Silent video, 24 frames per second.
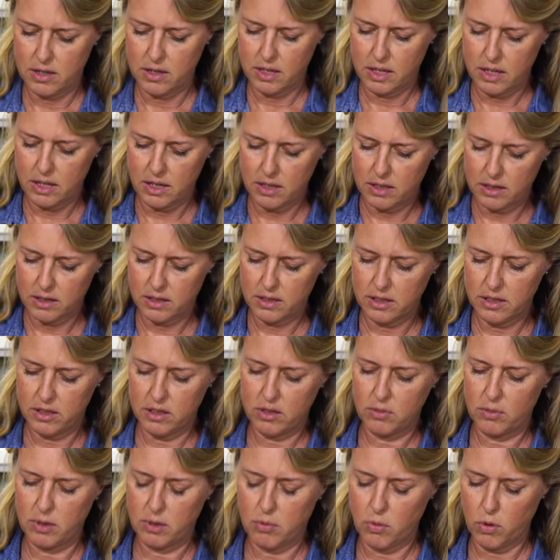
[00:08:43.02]
get it a
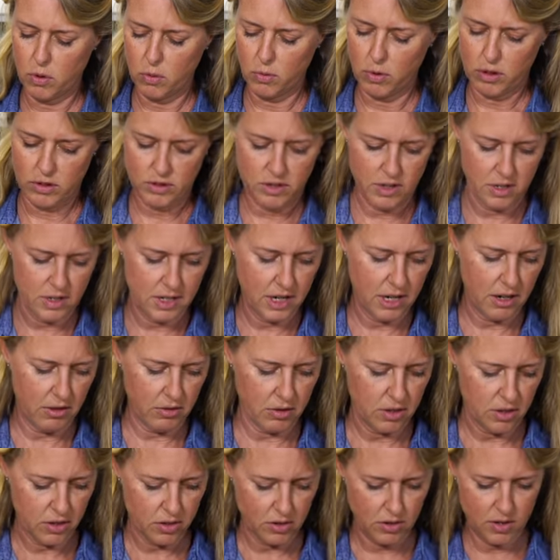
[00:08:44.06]
little bit more wilted down,
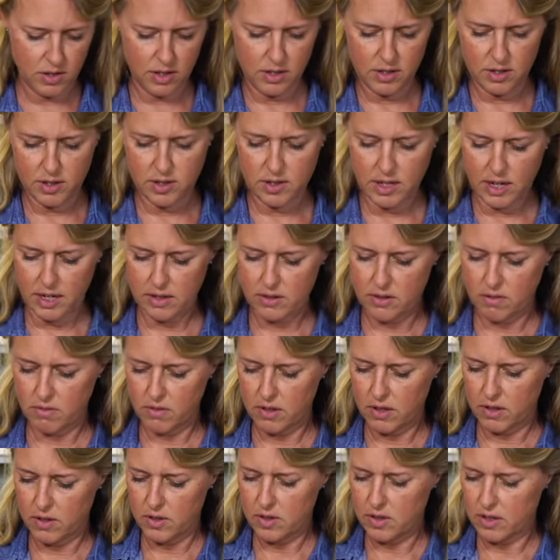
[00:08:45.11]
because you see the size of
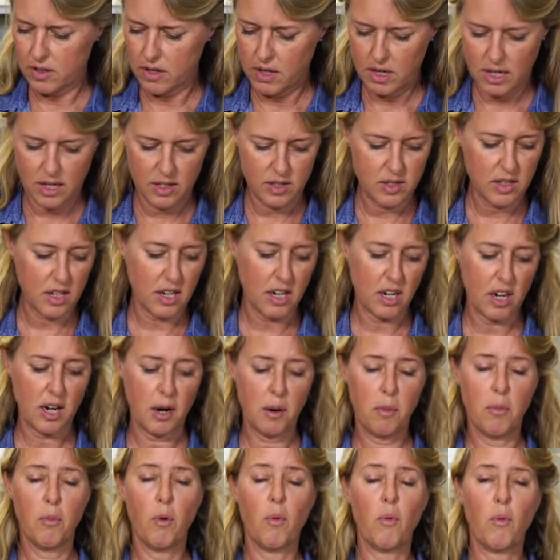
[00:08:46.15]
this, it's gonna
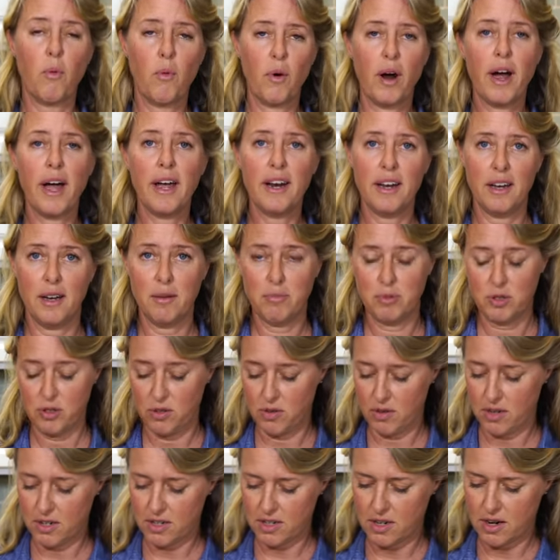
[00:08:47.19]
come right up
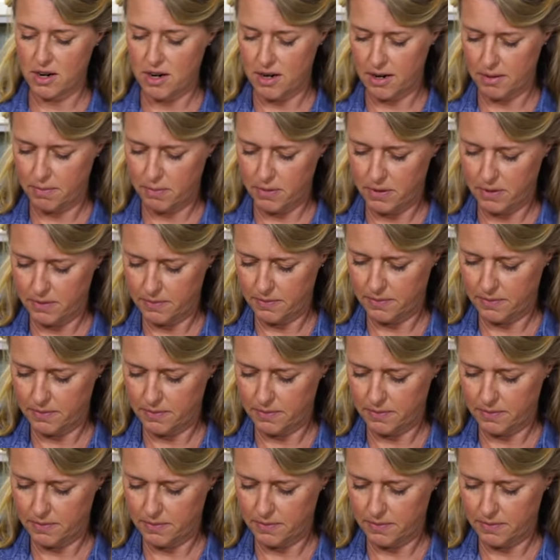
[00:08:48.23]
to the top.